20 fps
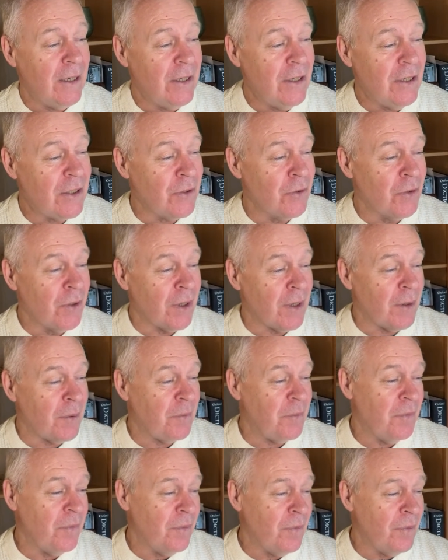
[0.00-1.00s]
So the
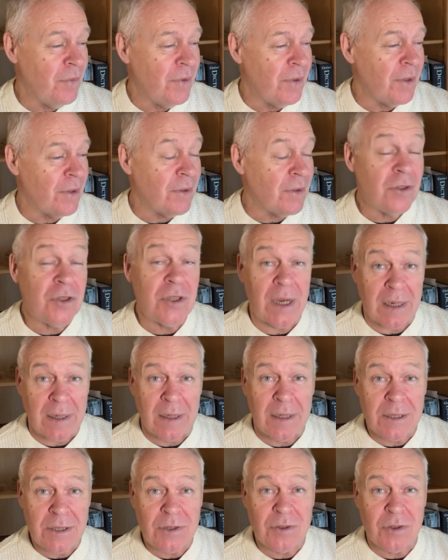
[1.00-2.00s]

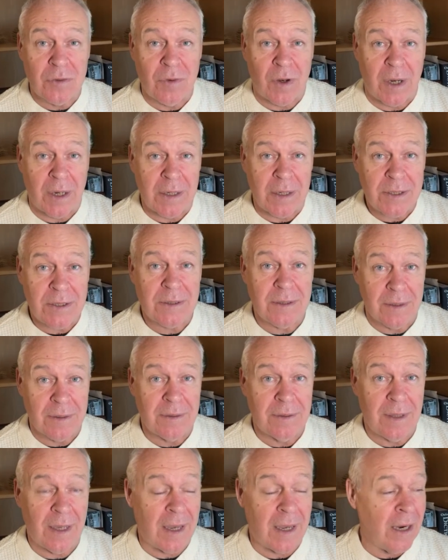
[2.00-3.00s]
checklist
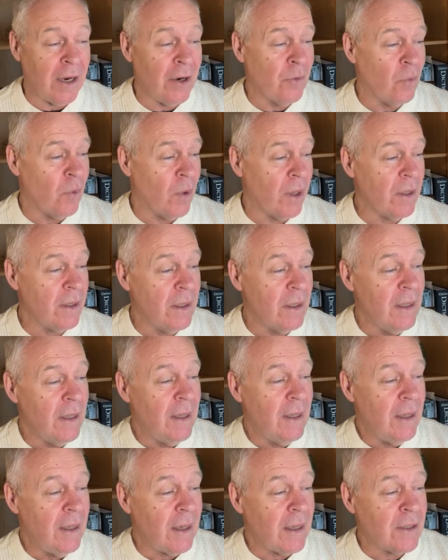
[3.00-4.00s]
revised, the hair one,
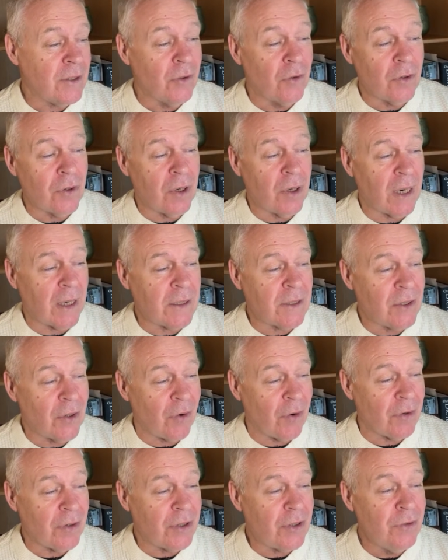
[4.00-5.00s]
is organised
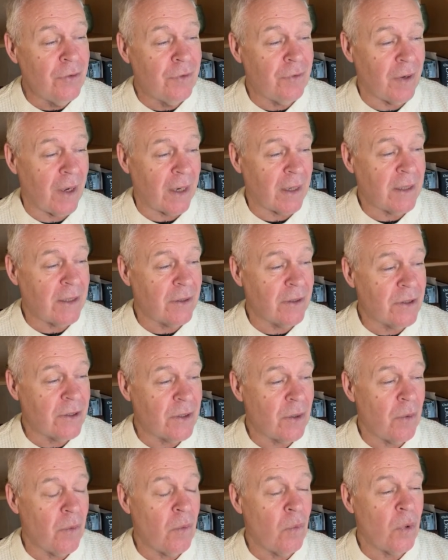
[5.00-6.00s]
around 2 factors
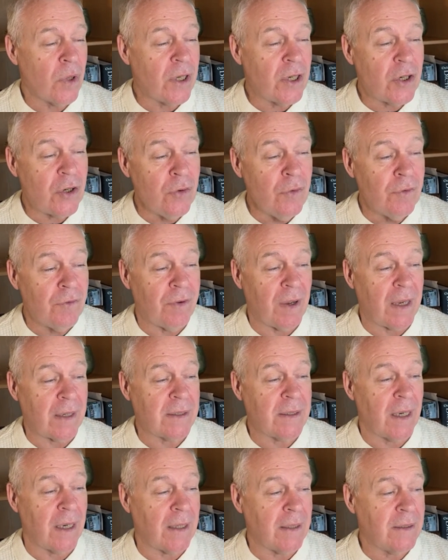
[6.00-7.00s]
with 2
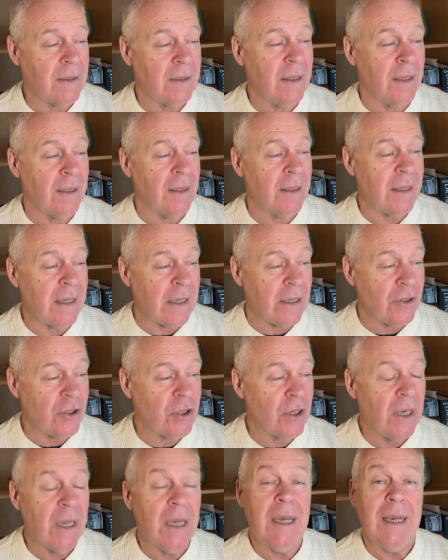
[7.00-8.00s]
facets in
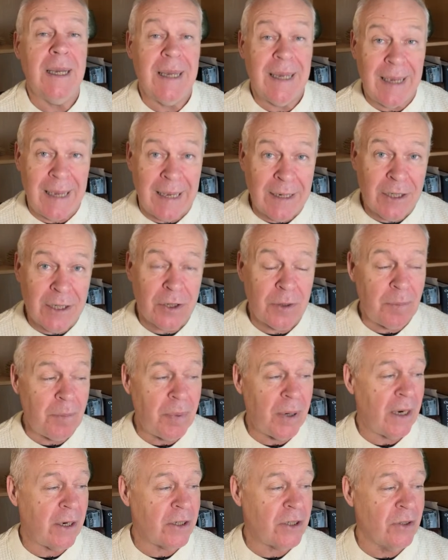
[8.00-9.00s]
each:
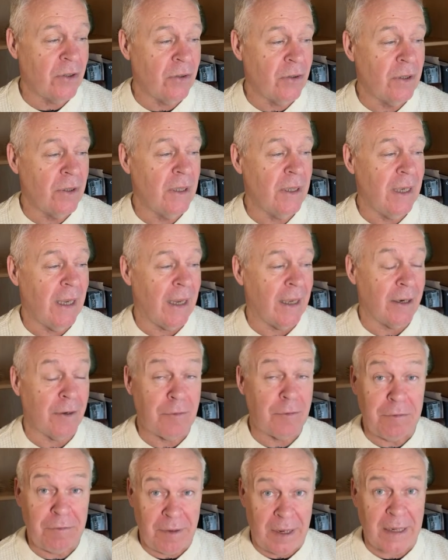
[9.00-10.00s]
interpersonal and
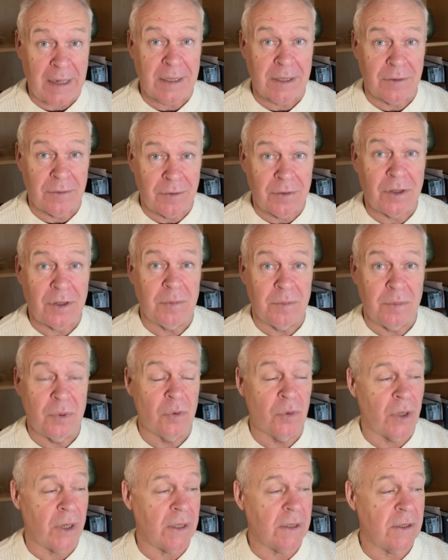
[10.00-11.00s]
affective
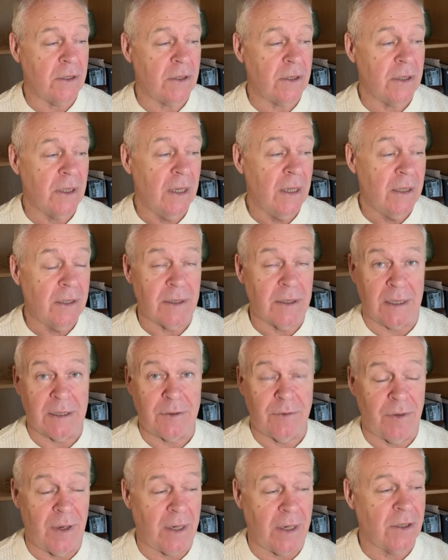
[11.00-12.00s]
components. So that's
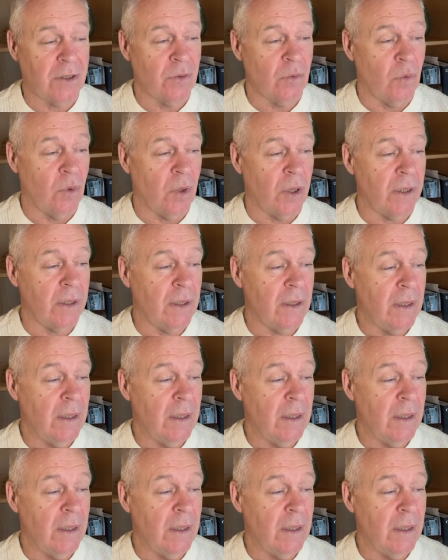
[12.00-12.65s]
factor 1.